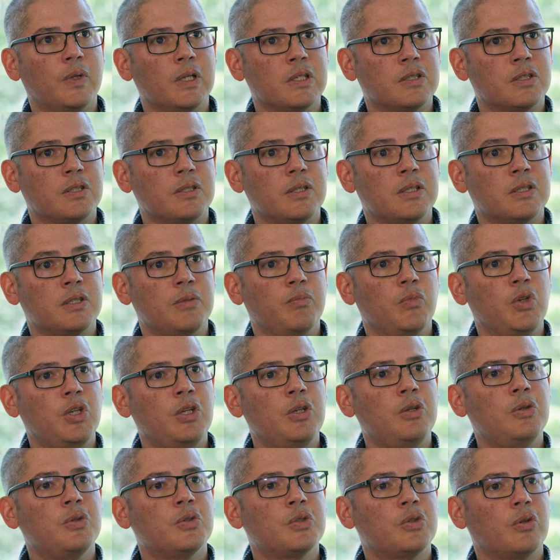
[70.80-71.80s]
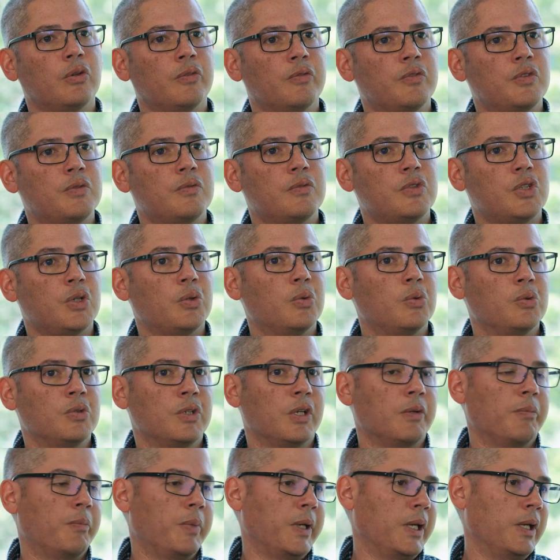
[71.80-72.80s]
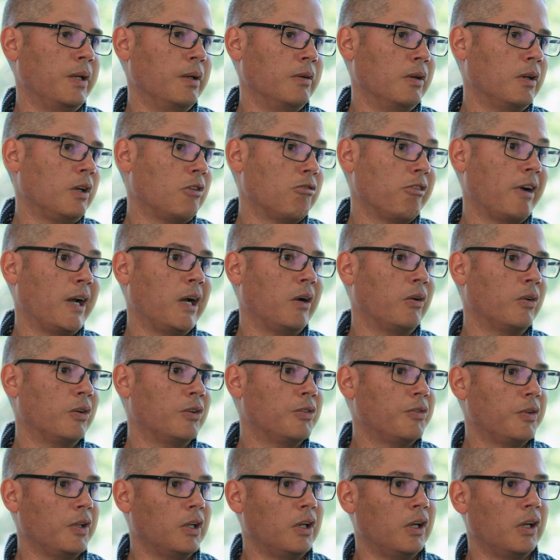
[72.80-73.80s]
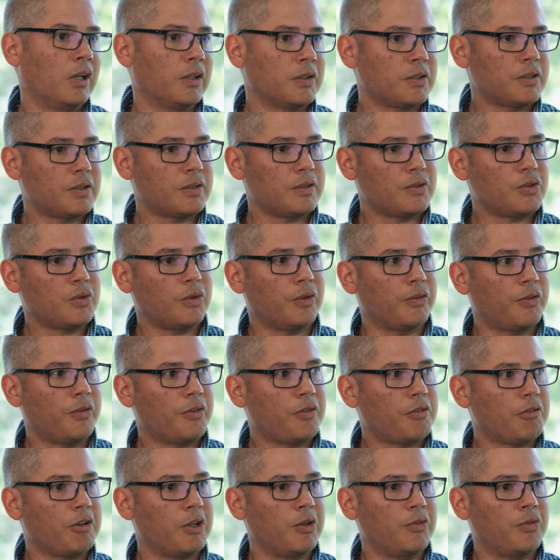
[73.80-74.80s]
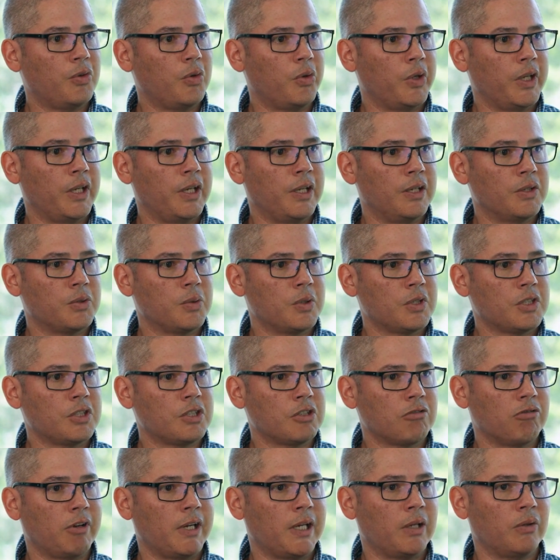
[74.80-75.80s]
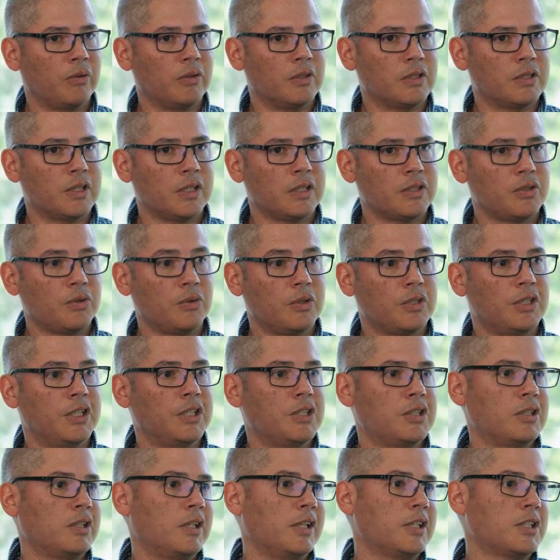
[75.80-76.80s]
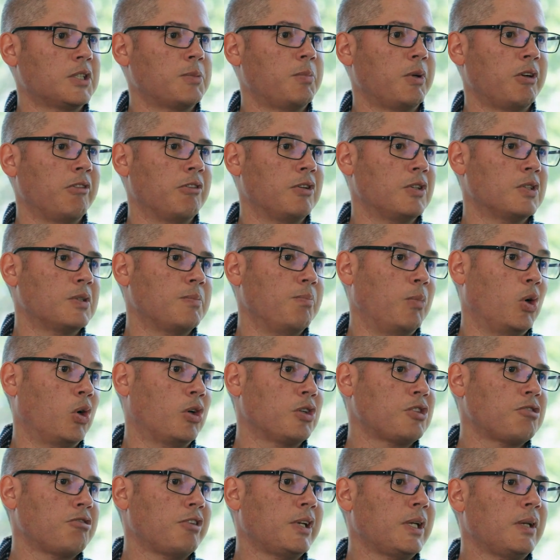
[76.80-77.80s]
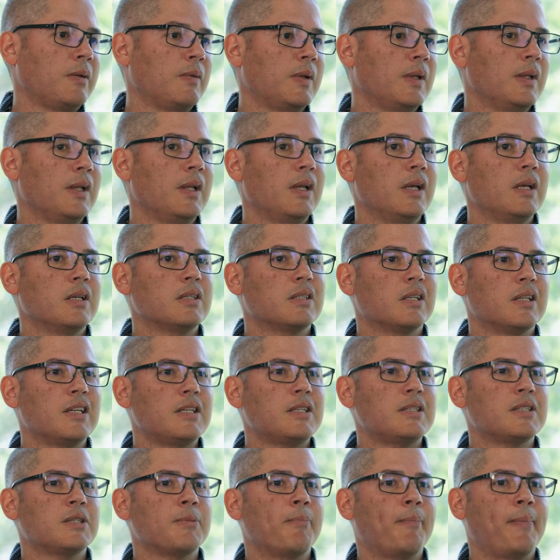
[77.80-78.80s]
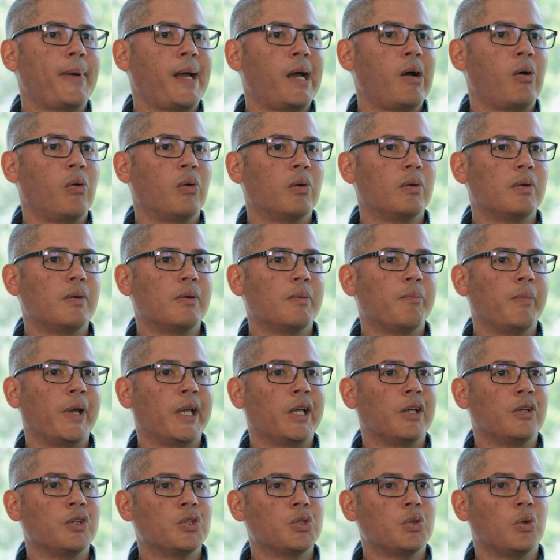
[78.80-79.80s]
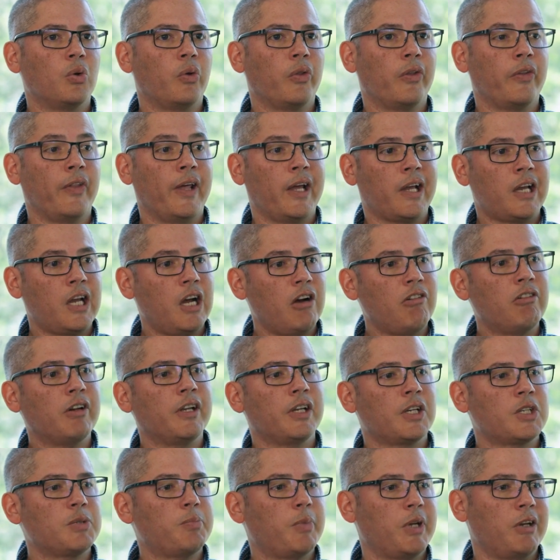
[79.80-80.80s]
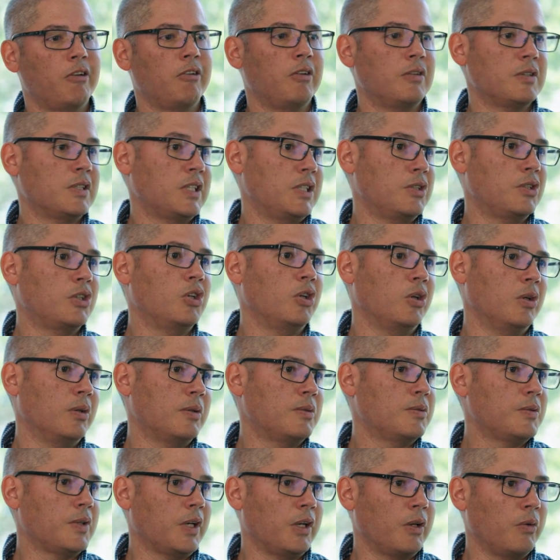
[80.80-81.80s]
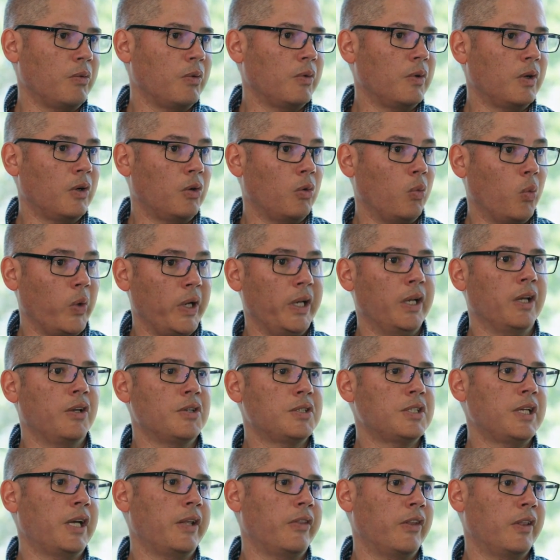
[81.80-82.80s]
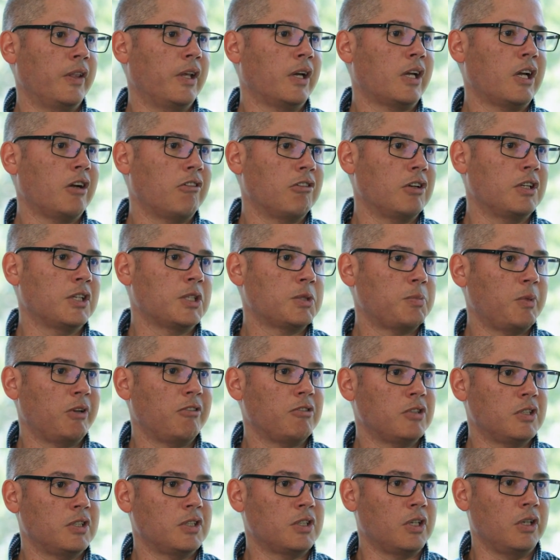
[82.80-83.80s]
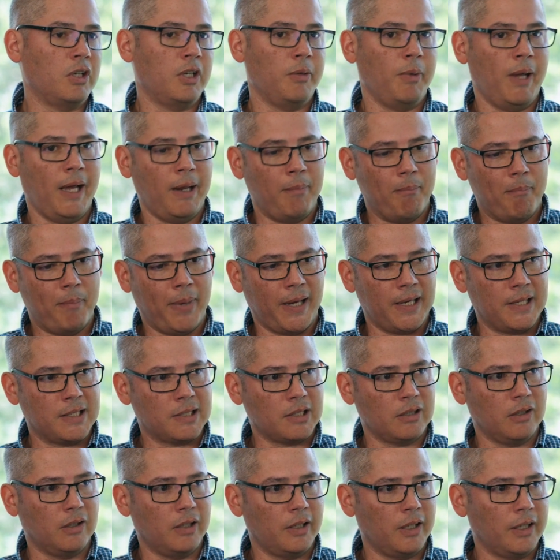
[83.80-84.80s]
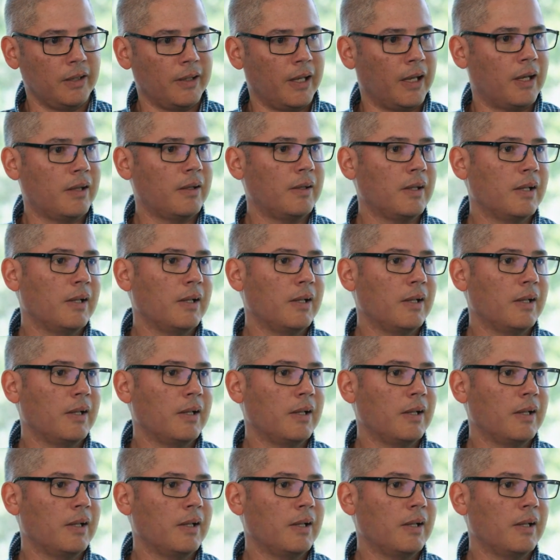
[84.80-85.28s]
There's some new sort of tools that have been around for the last sort of 3 or 4 years, which is around sort of digital experience monitoring. So this is about making sure that their current experience is good. So on Windows 10, that their current experience is good and baselining that.